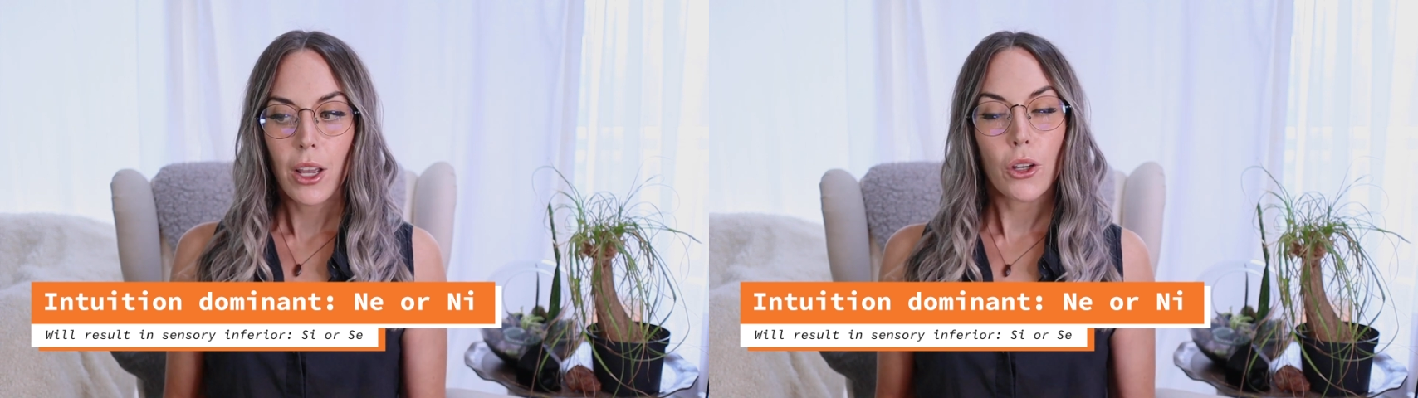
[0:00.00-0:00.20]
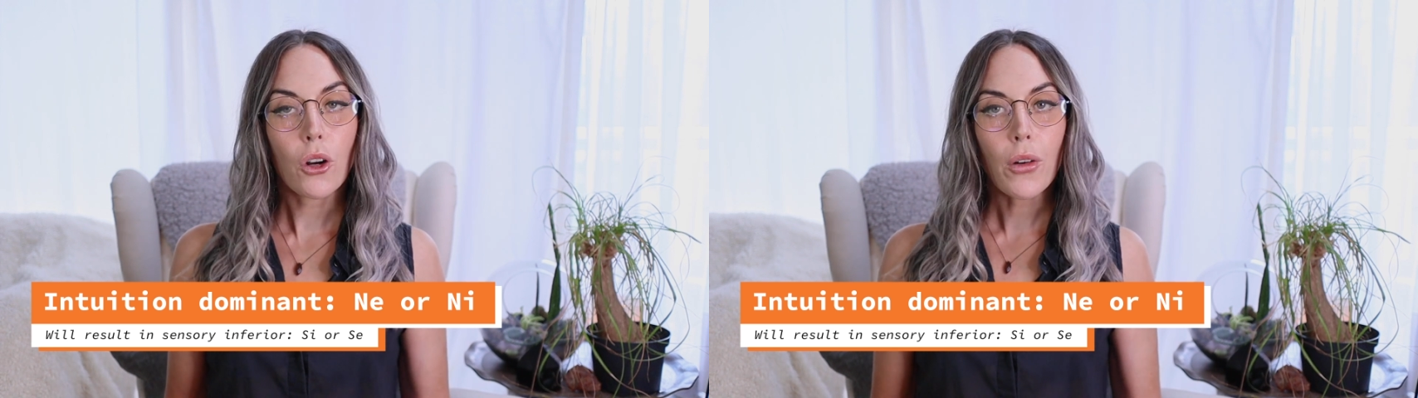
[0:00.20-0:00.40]

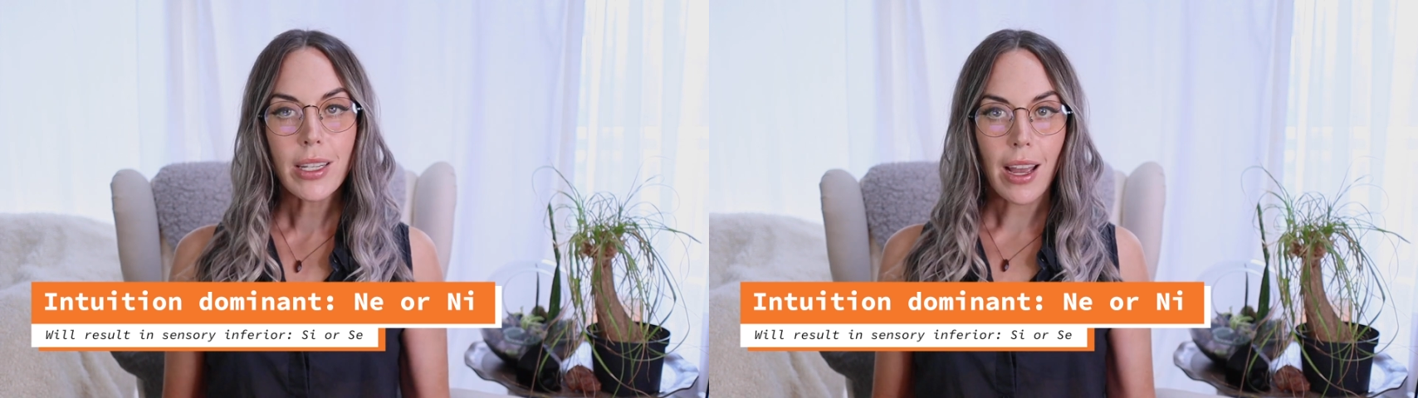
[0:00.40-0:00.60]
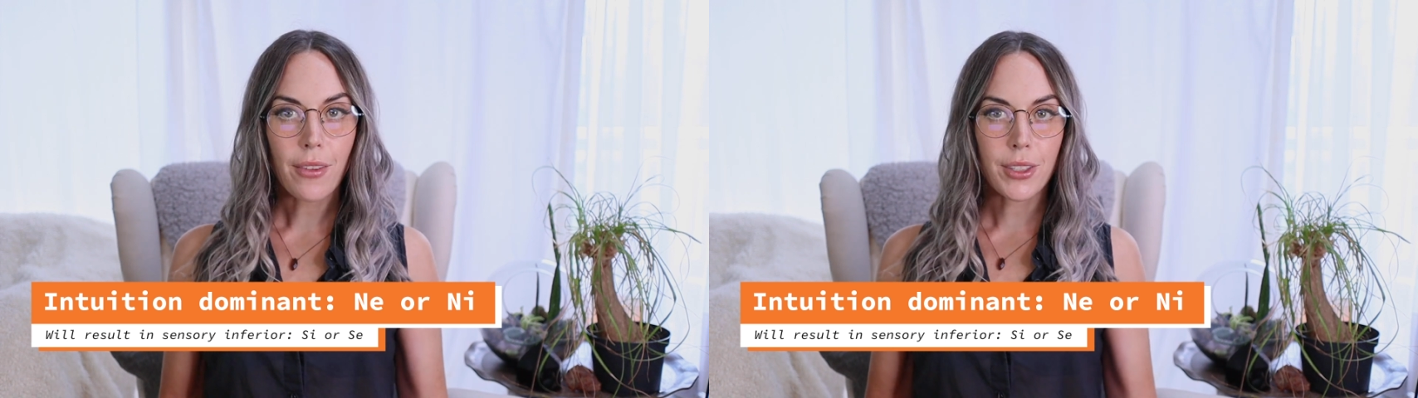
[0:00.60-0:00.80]
you're
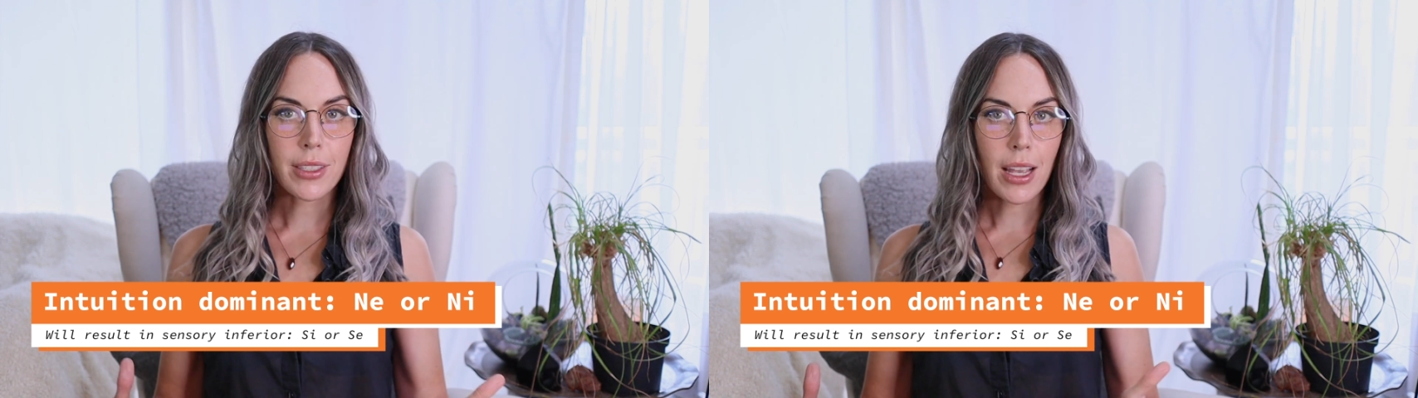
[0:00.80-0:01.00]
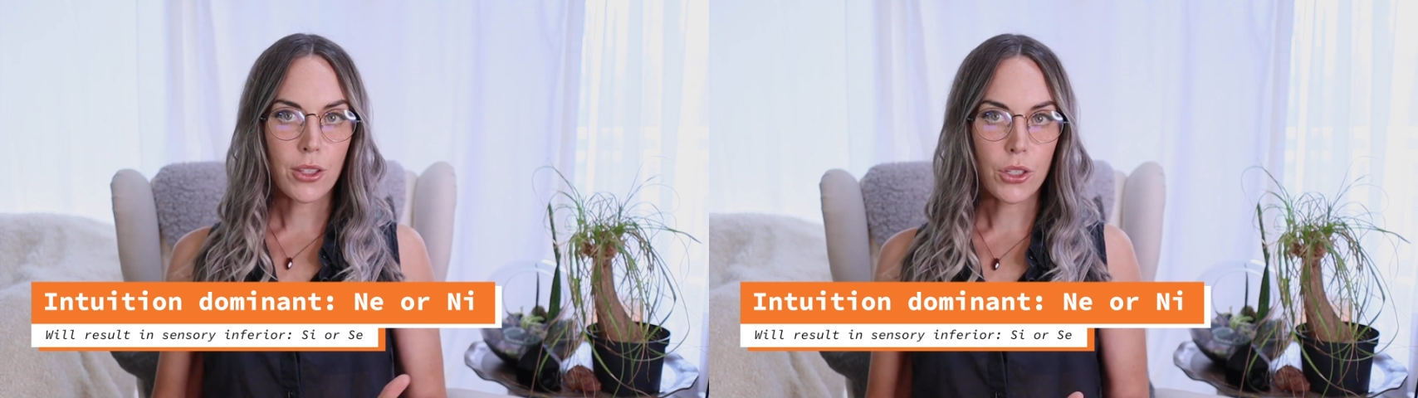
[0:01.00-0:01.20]
going to have
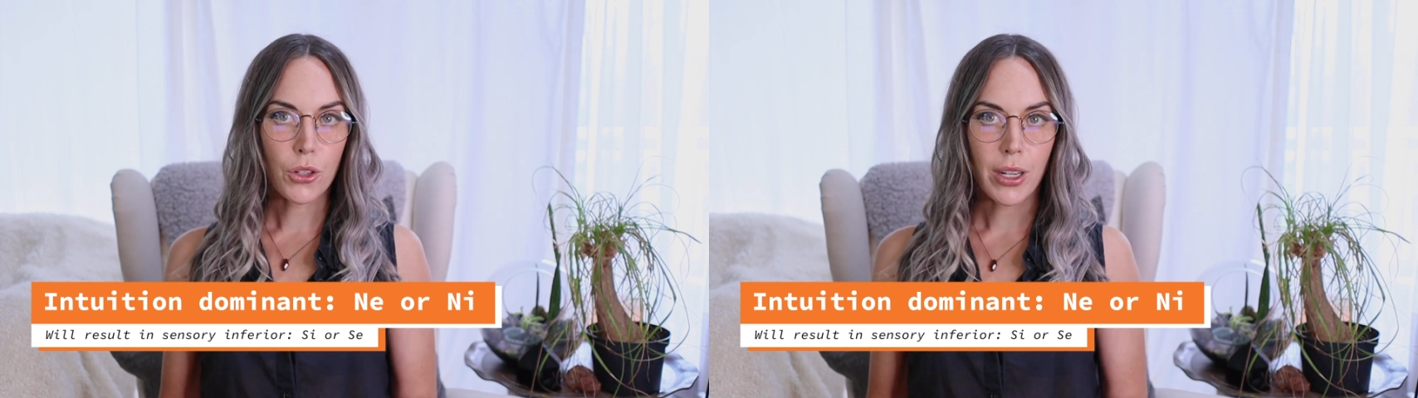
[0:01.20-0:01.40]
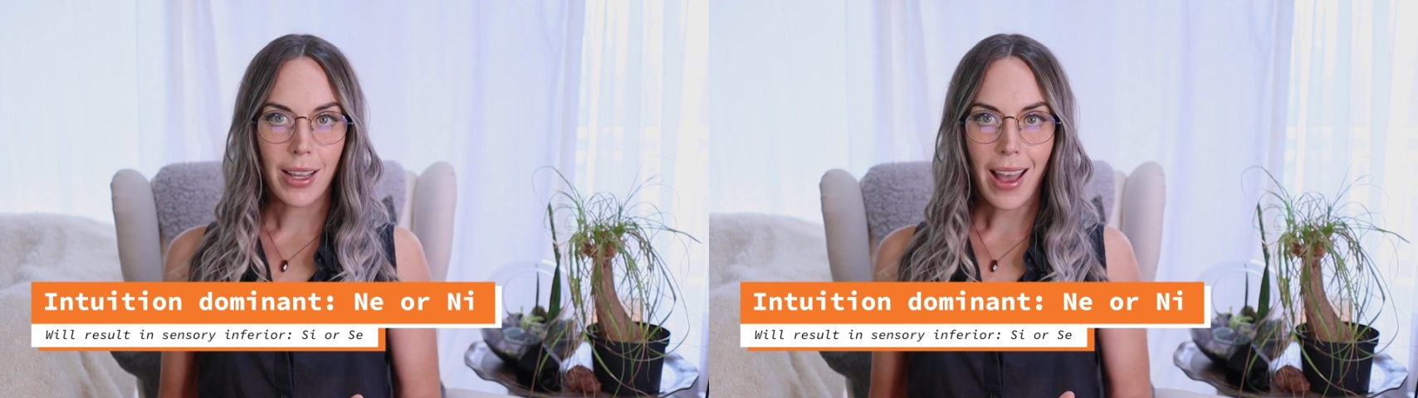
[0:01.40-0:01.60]

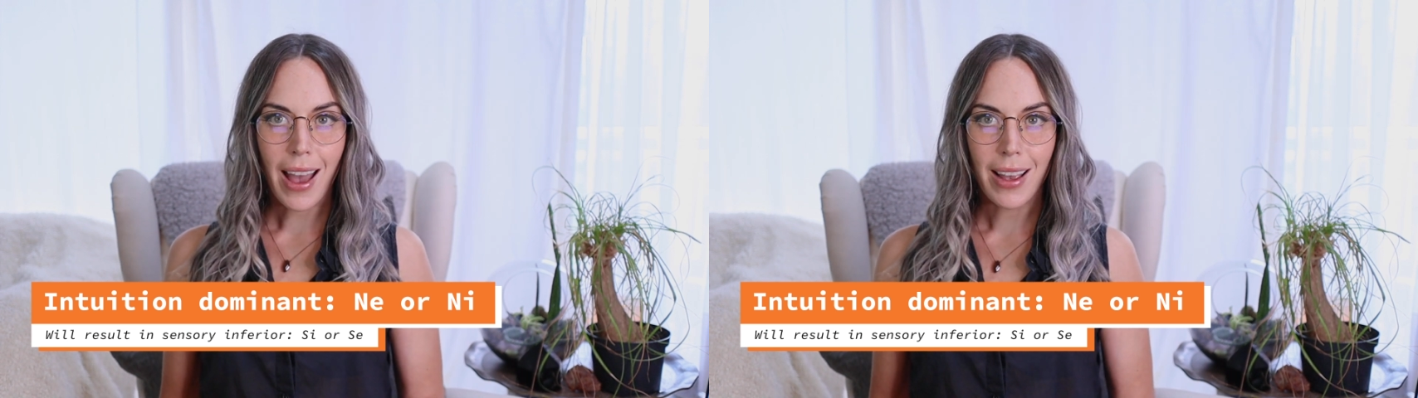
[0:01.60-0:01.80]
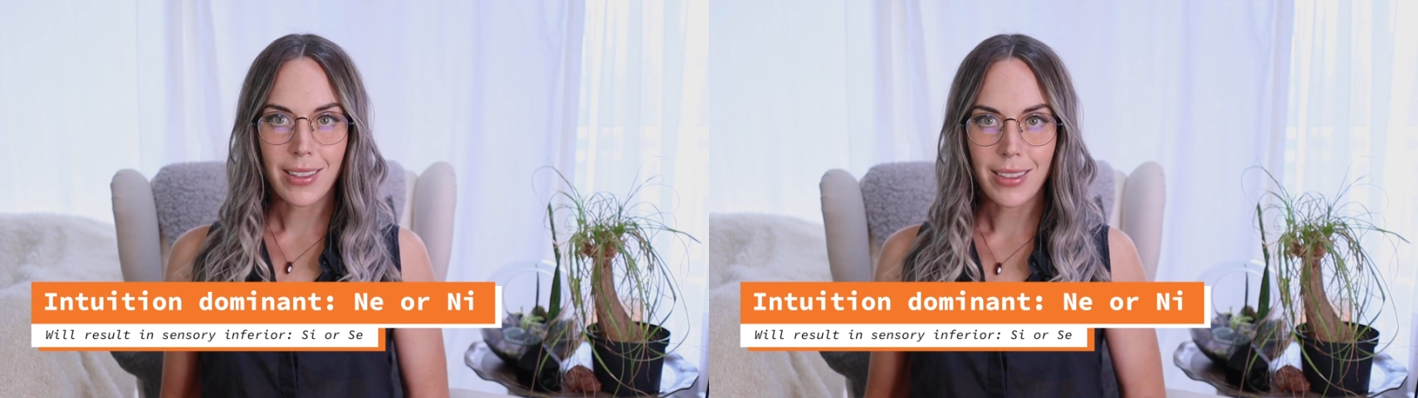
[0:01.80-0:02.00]
sensory
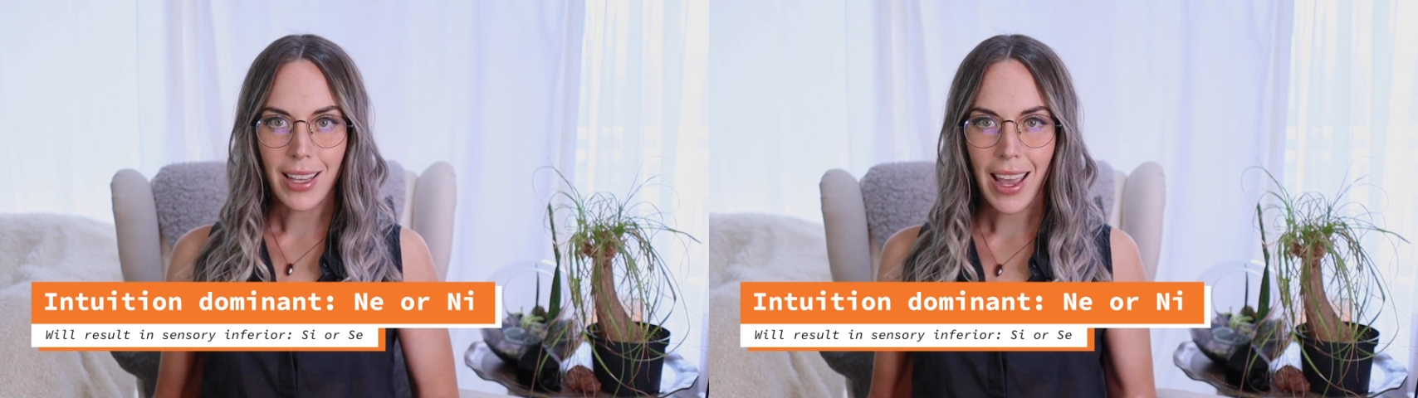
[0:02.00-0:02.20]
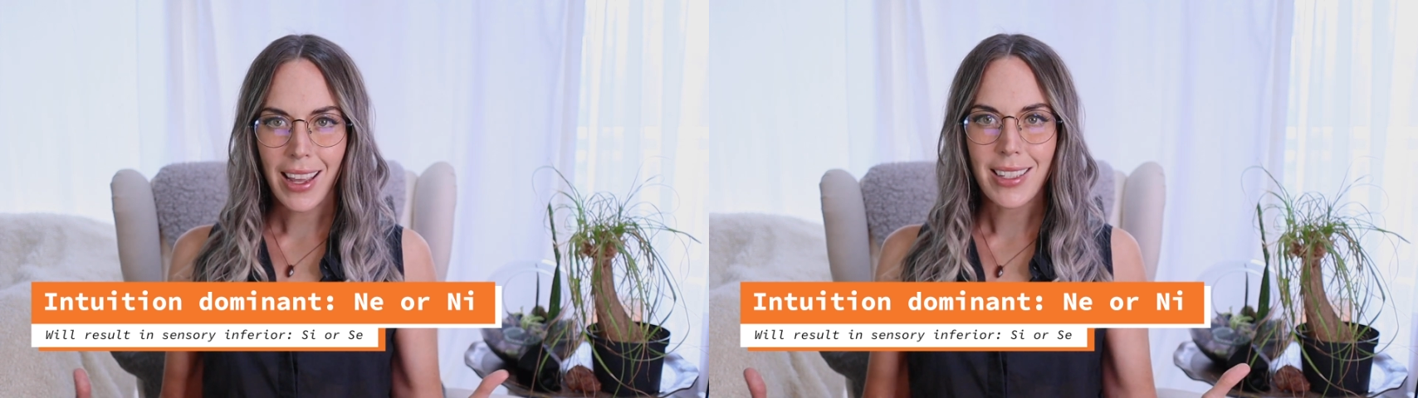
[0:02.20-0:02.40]
as
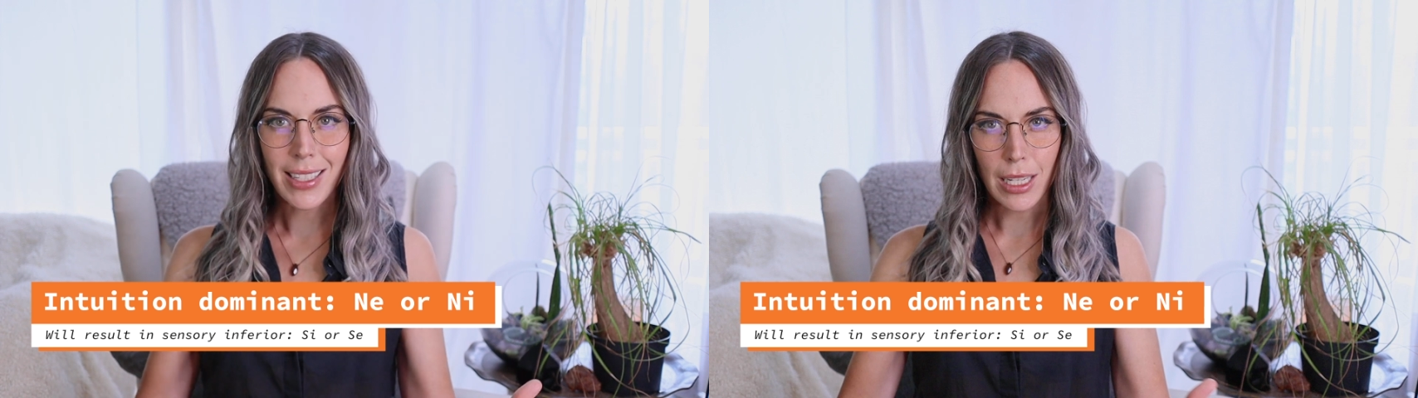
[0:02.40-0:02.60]
a